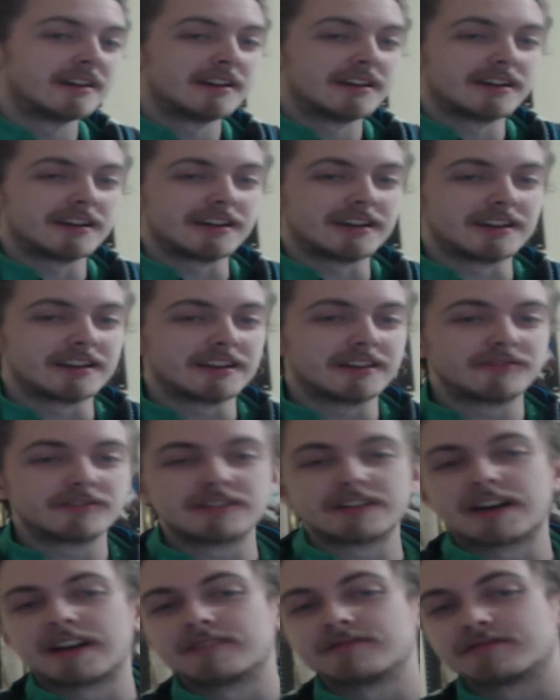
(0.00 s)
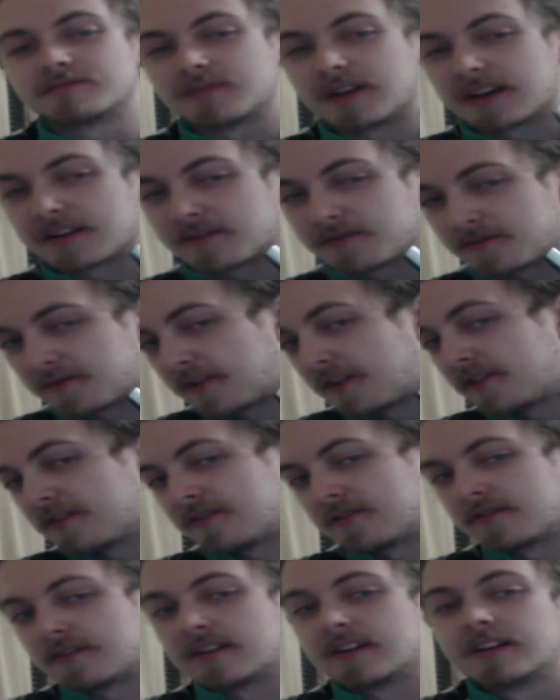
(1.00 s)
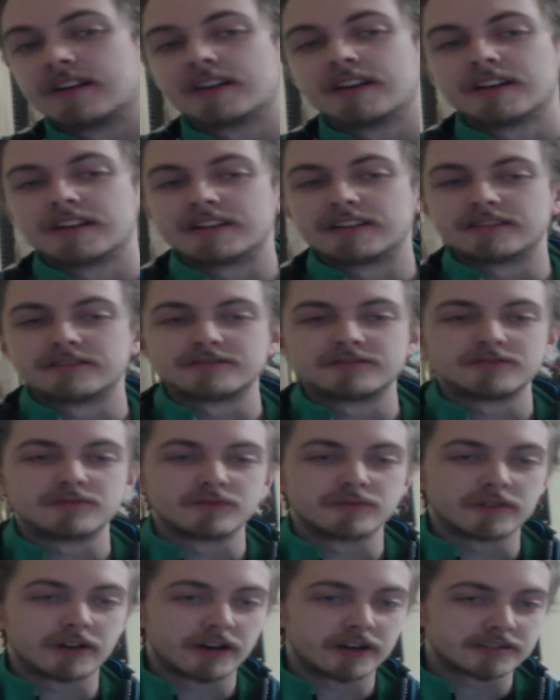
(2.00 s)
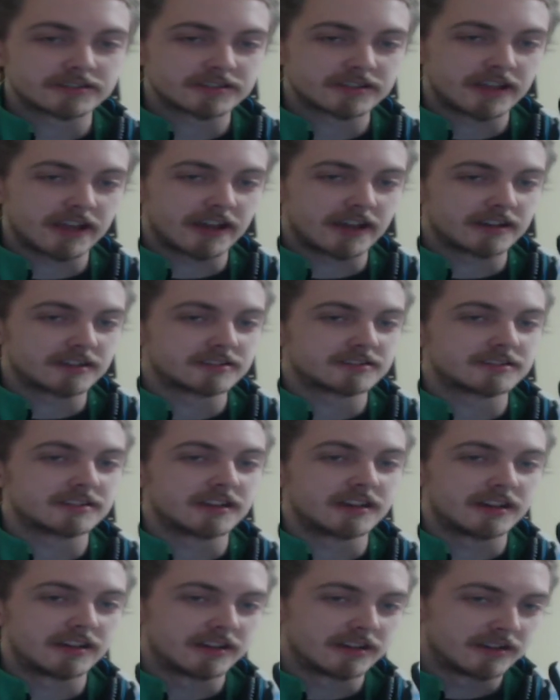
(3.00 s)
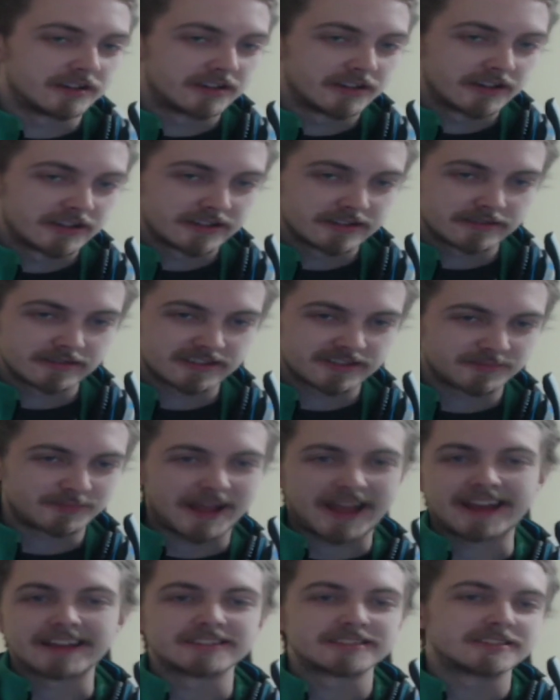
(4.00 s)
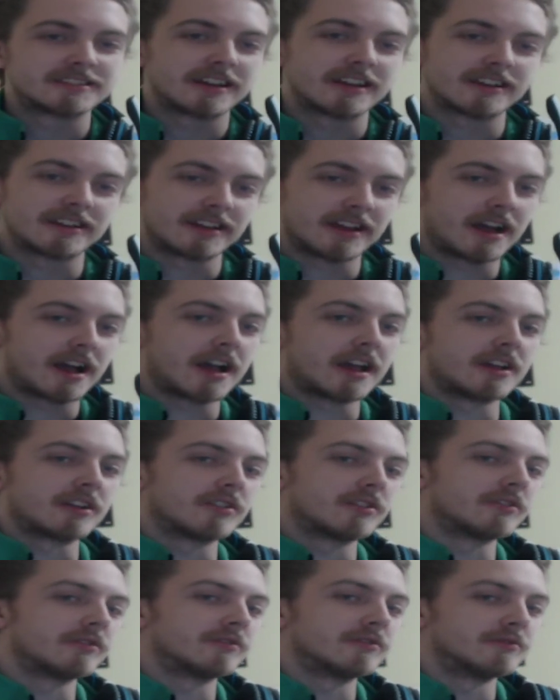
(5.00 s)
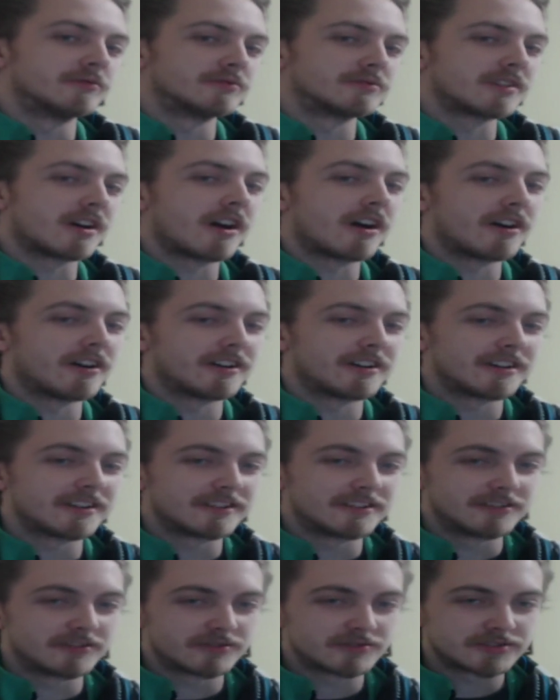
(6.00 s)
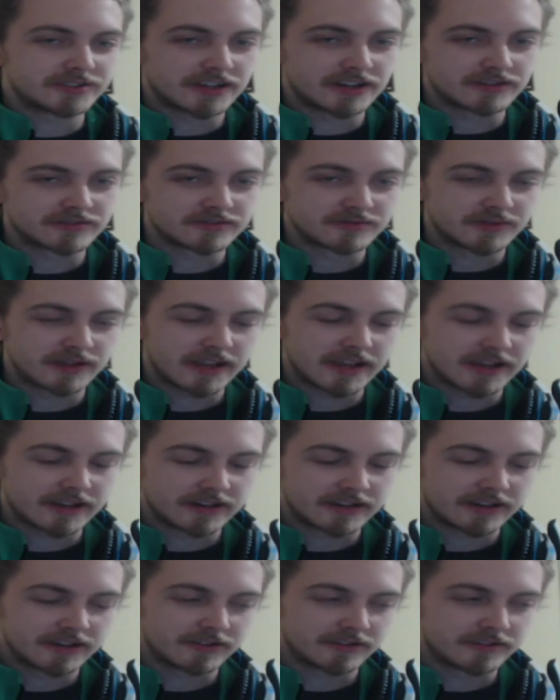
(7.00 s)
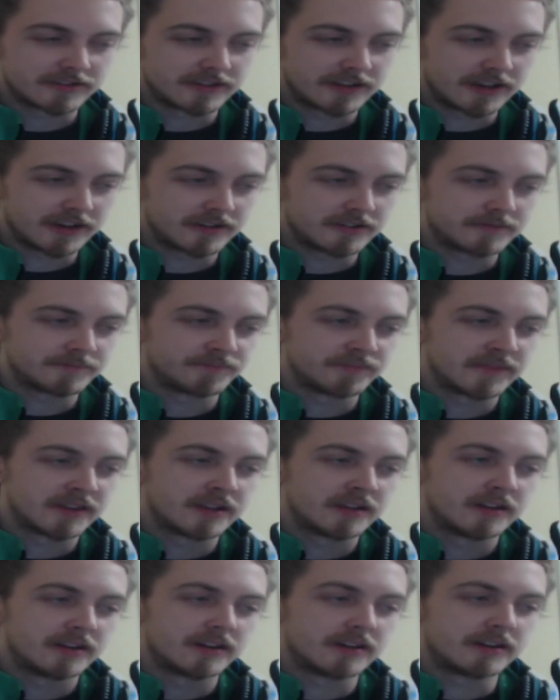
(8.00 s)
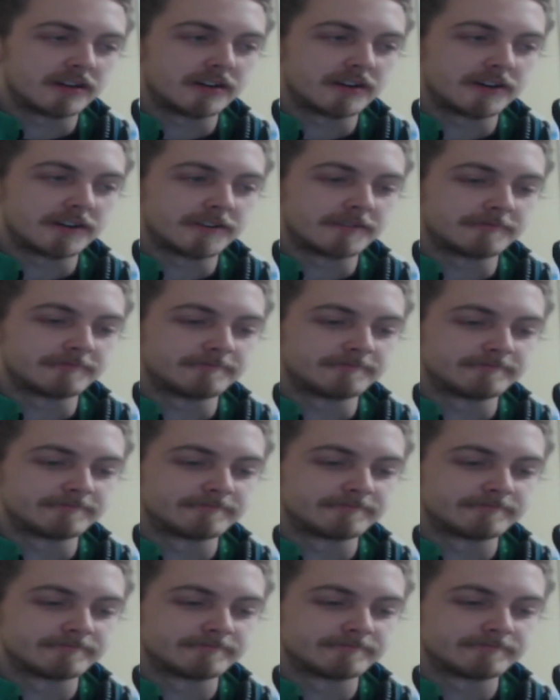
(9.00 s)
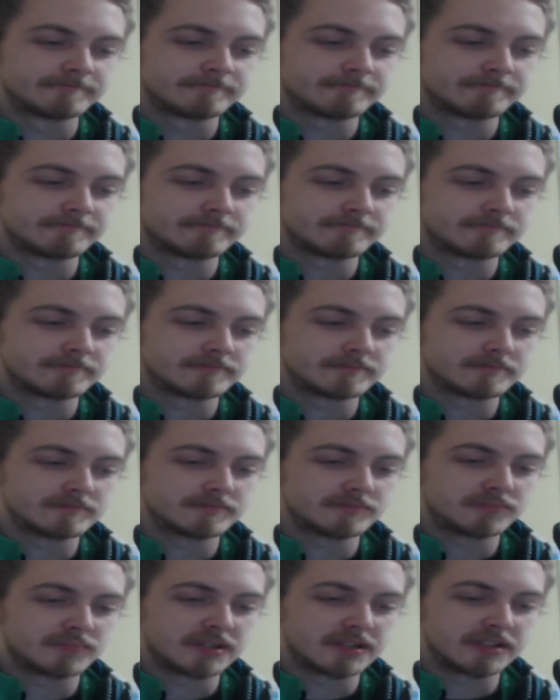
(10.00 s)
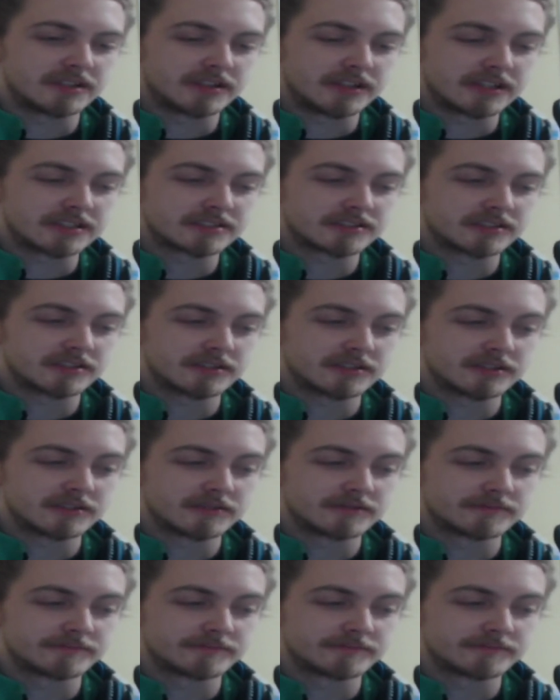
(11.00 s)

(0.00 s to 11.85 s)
and it even dives back farther into Lost Cast and Spaz Tech Guy and all those odd little channels we had here and there. Um, but that's gonna